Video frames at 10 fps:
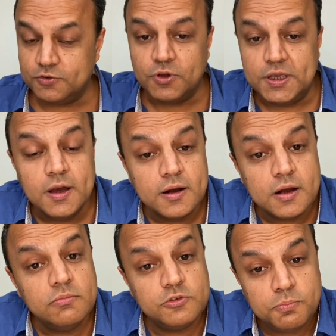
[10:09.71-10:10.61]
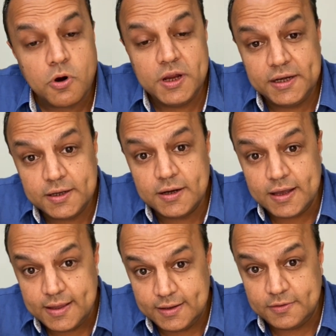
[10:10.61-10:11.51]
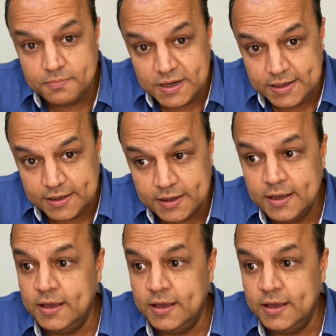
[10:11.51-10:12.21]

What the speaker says: So here comes pointer arithmetic.